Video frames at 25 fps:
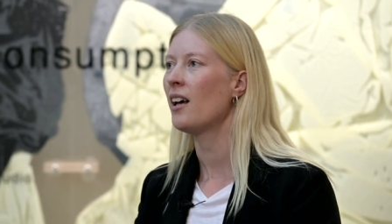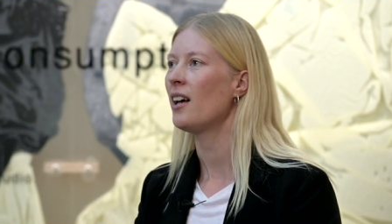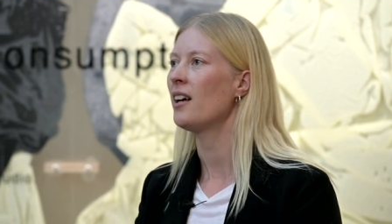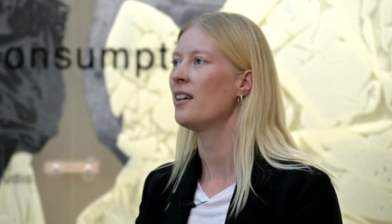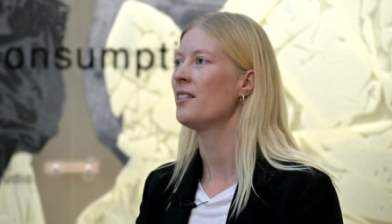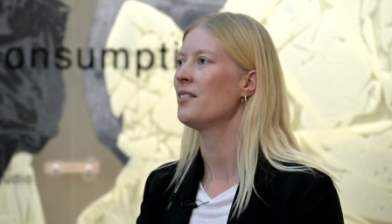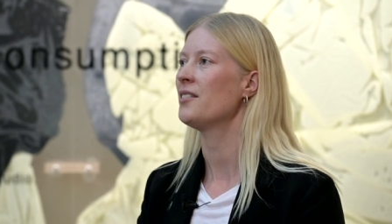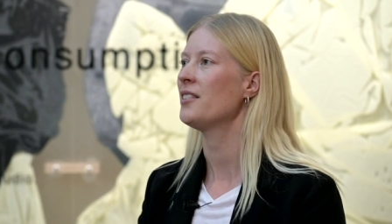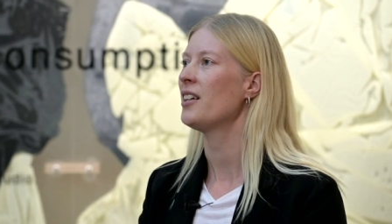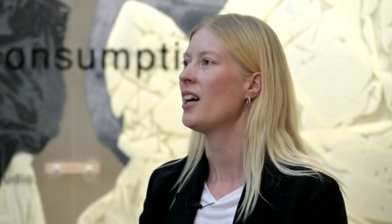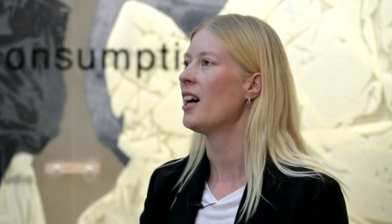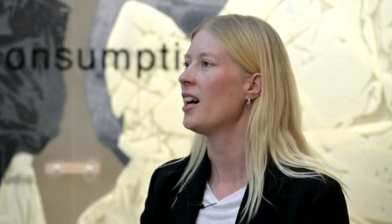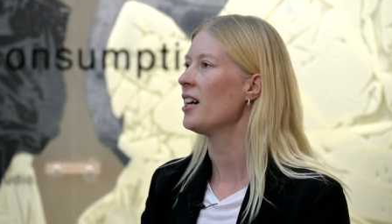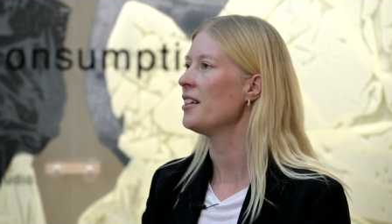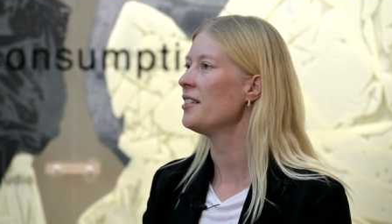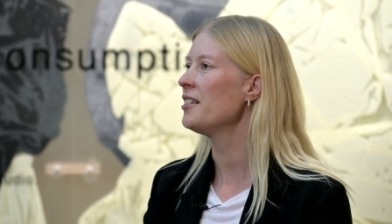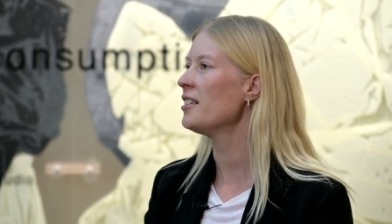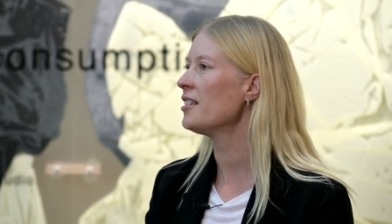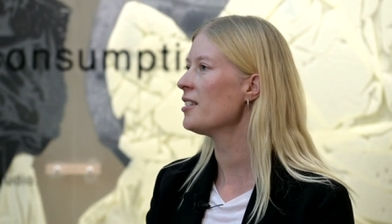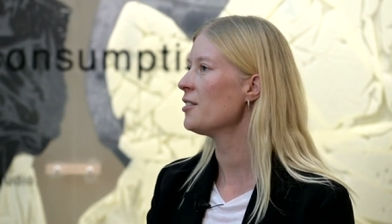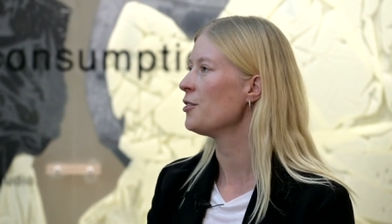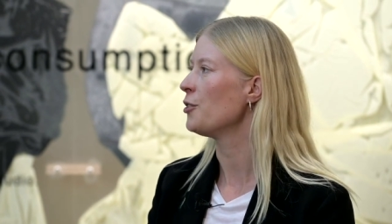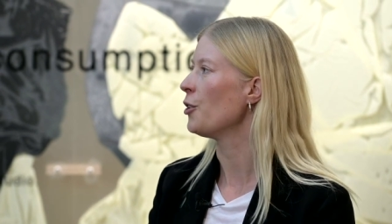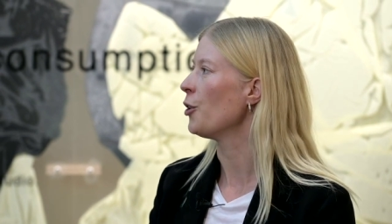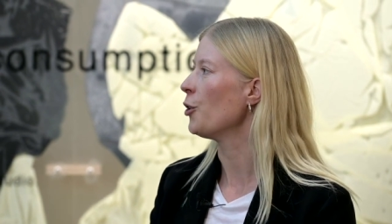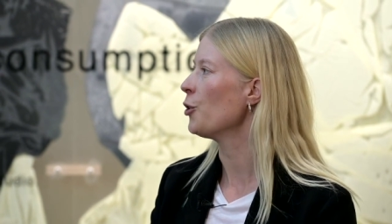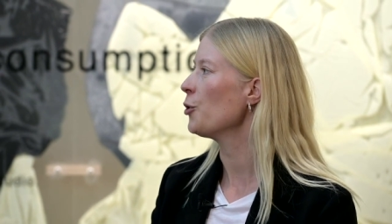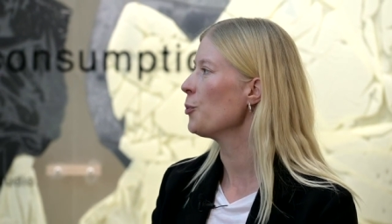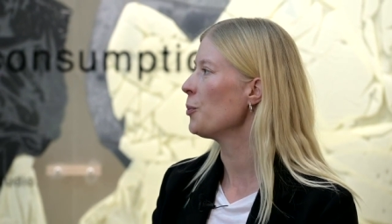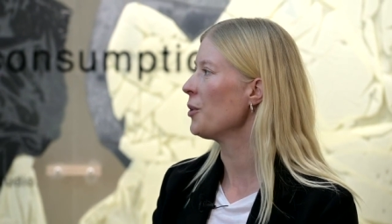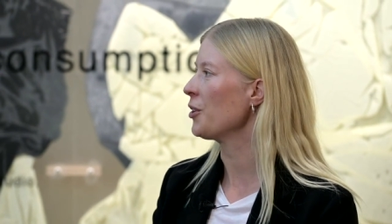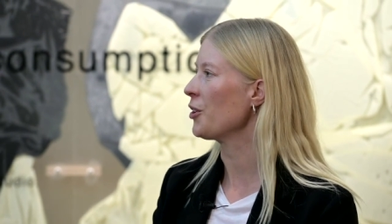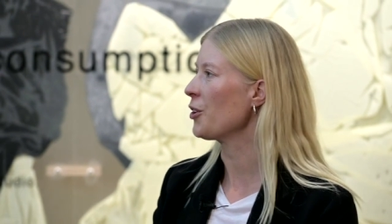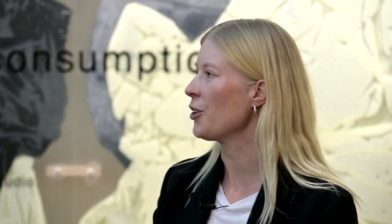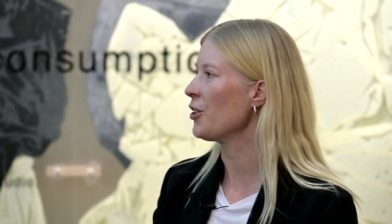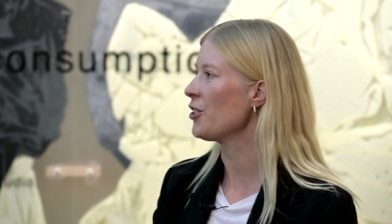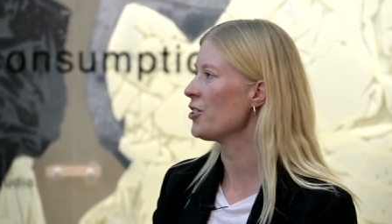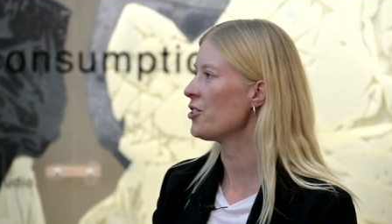And I didn't know
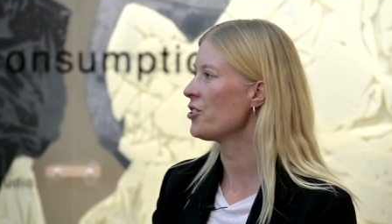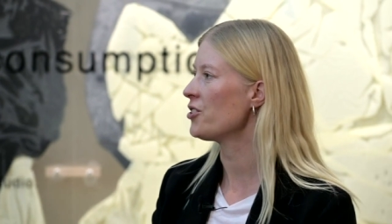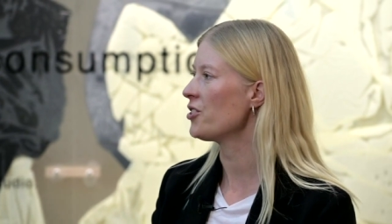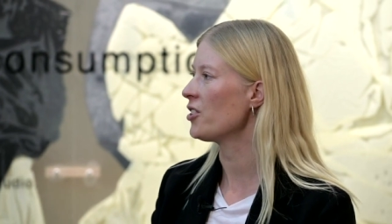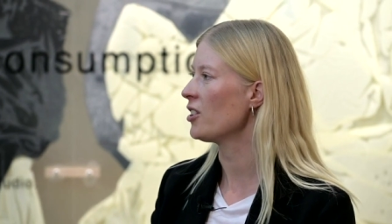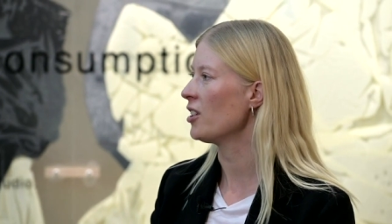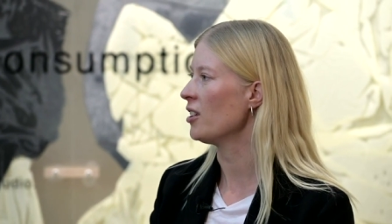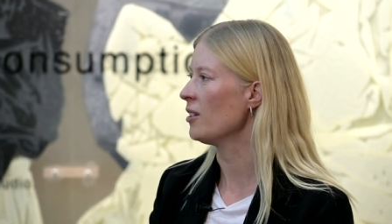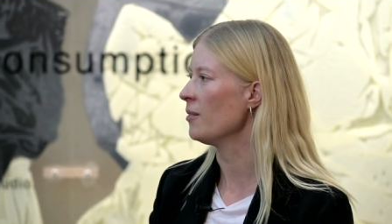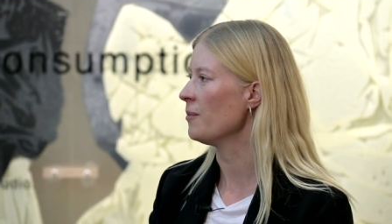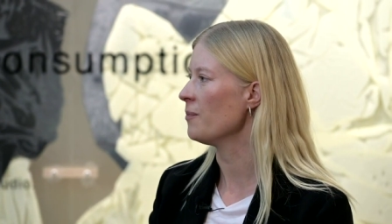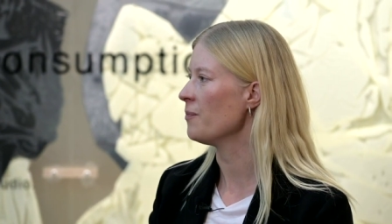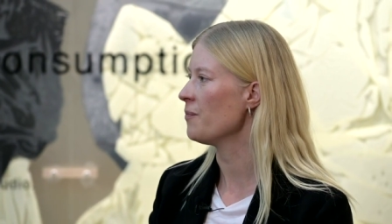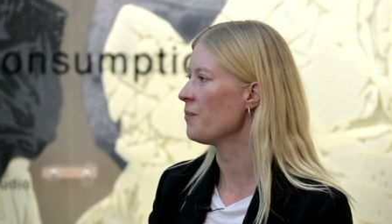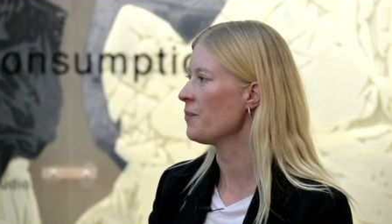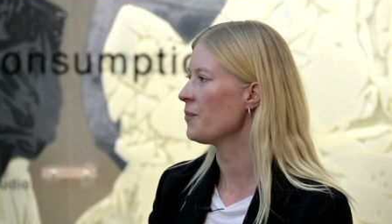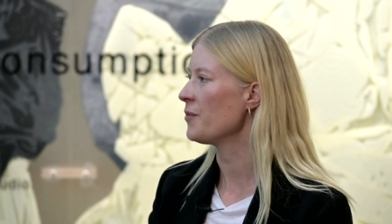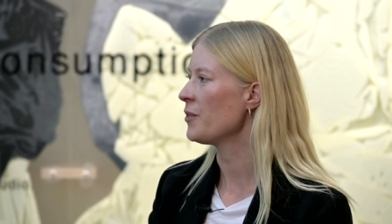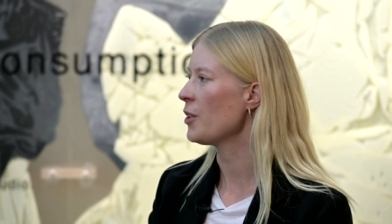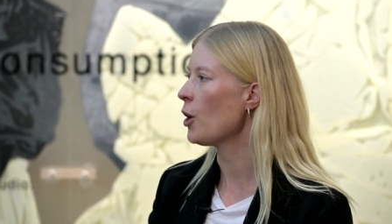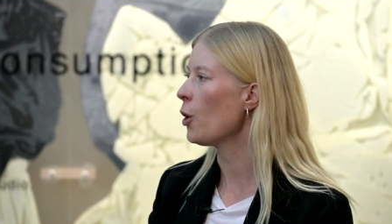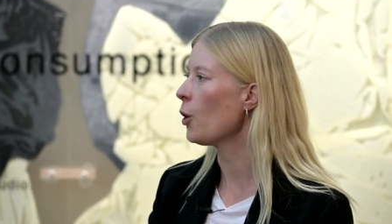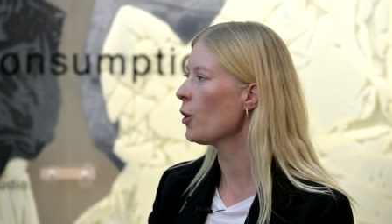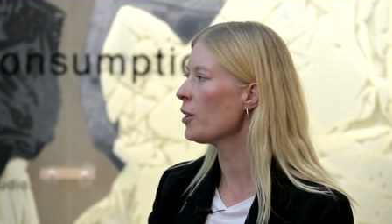because um,